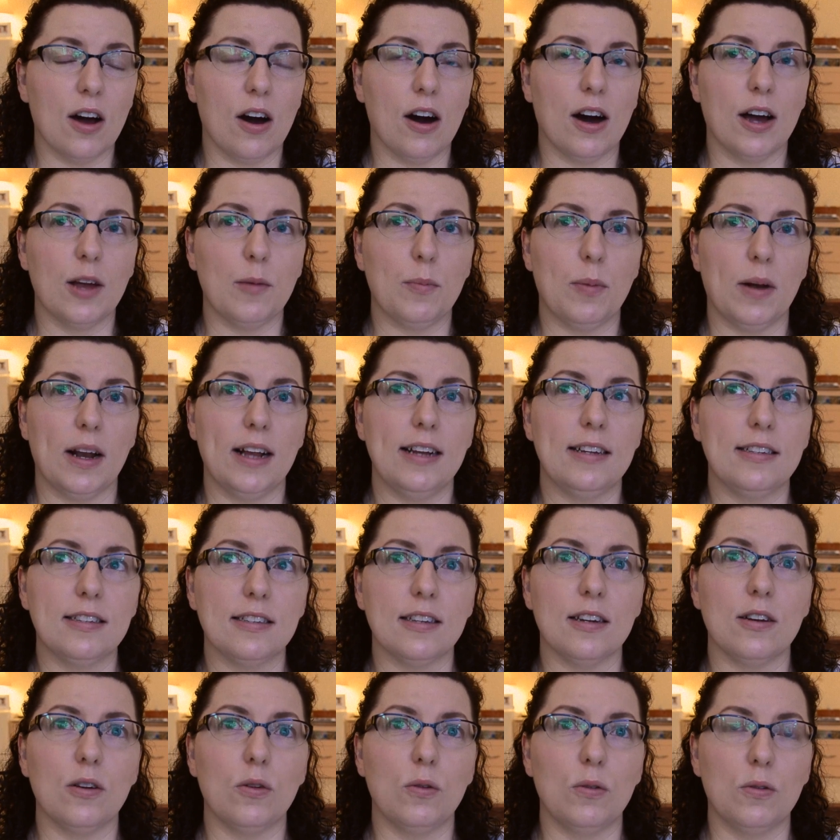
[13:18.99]
I placed
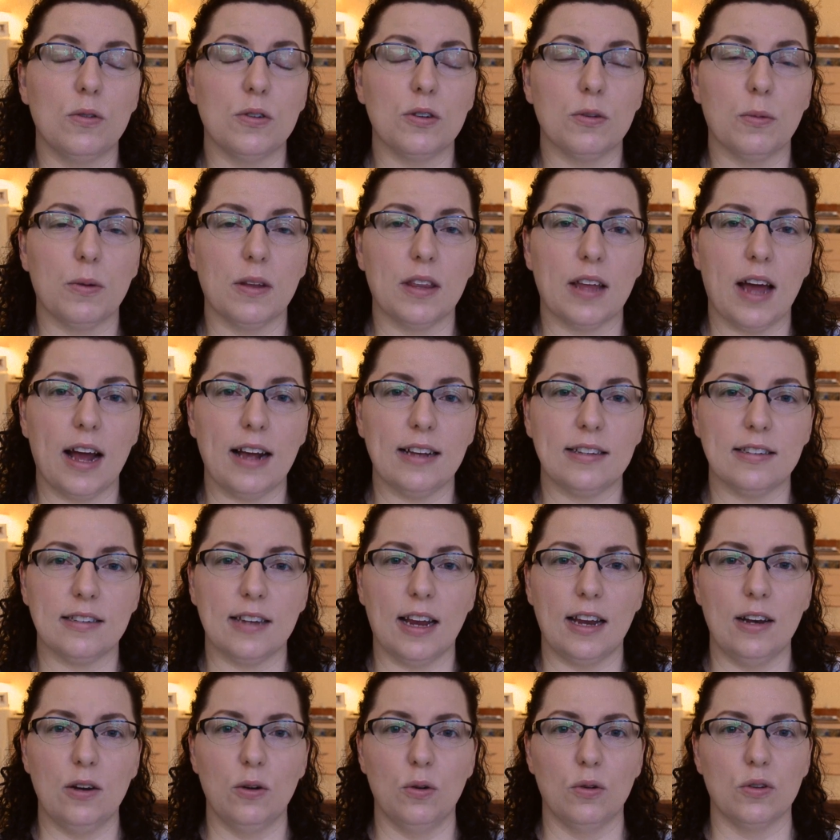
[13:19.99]
an order with
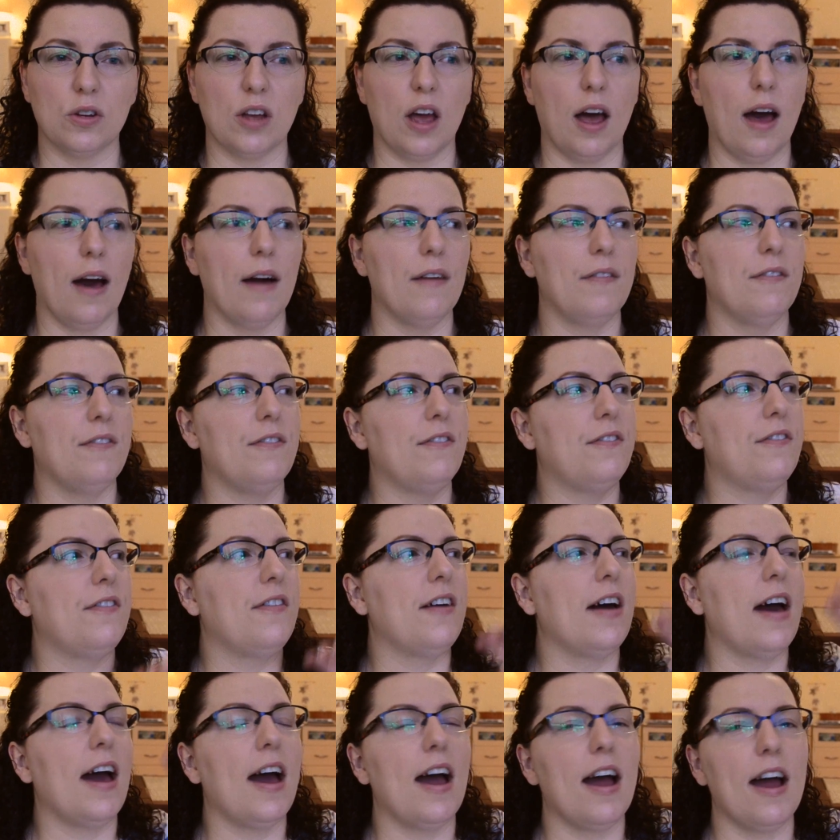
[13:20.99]
Estee Lauder a
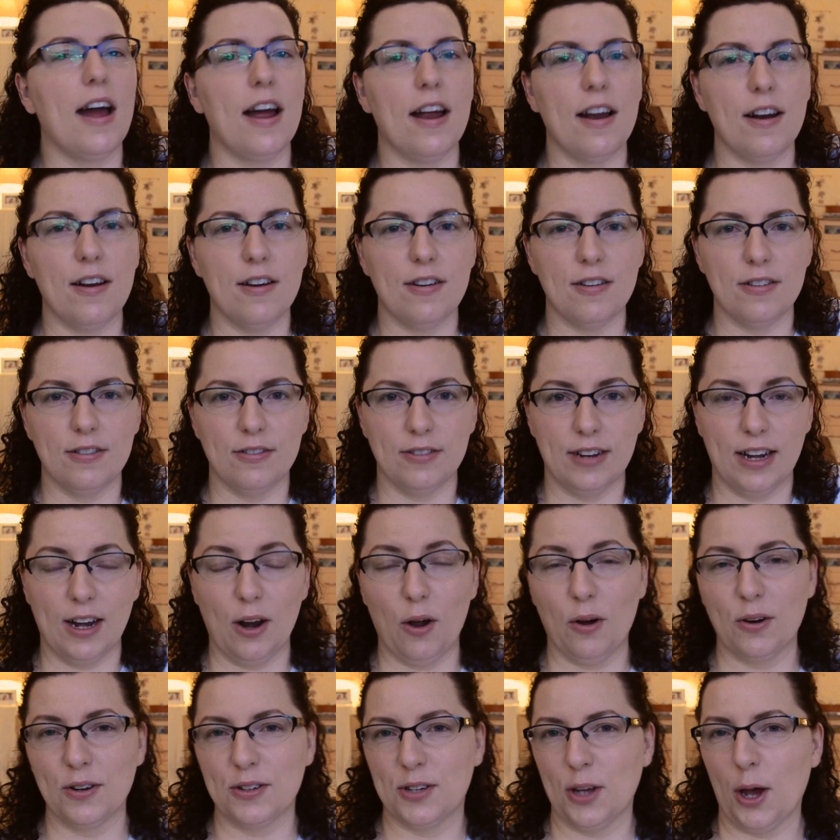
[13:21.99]
very
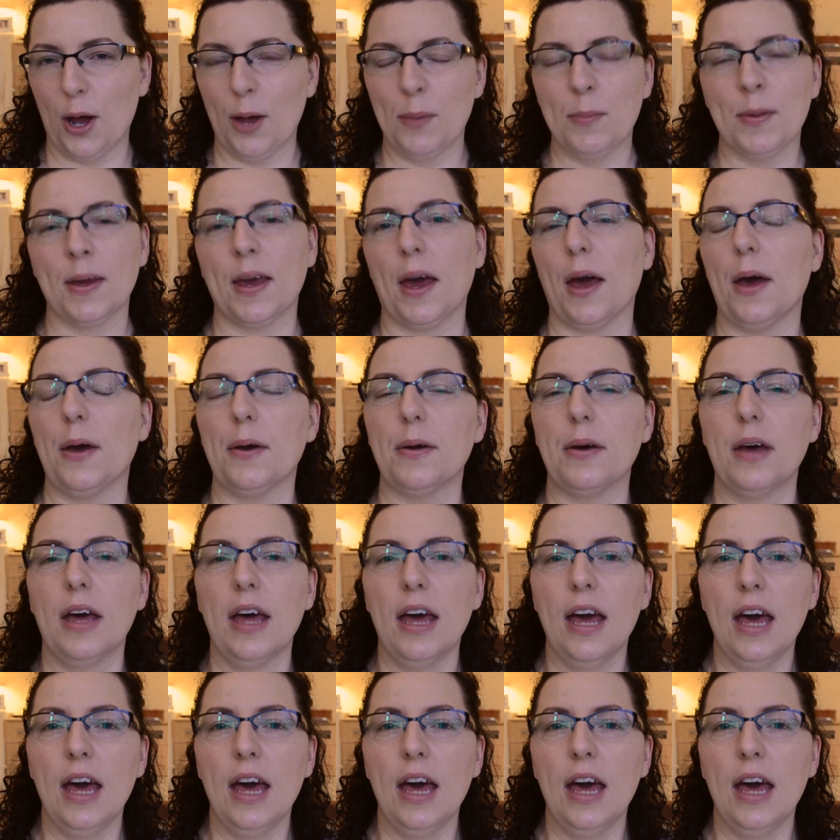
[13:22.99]
long time ago